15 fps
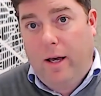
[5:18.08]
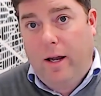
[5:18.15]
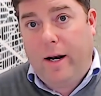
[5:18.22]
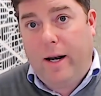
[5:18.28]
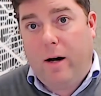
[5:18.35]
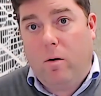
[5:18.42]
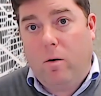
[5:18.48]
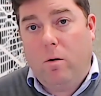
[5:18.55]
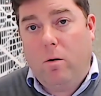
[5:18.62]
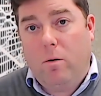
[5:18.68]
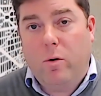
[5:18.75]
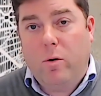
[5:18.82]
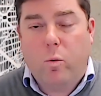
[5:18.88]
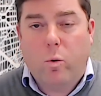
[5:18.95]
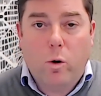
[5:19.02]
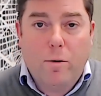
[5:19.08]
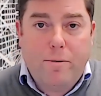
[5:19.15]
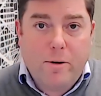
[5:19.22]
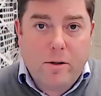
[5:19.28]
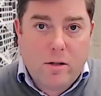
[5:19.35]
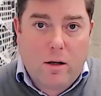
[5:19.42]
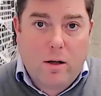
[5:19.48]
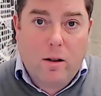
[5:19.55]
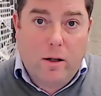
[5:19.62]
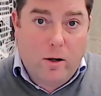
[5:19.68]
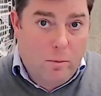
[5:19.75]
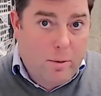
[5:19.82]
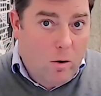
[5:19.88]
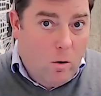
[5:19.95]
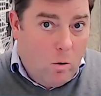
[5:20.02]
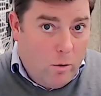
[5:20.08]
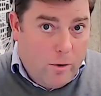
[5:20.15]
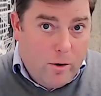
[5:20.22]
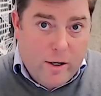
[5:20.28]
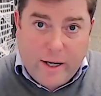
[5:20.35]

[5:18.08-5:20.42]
Now, the roof is a little bit older.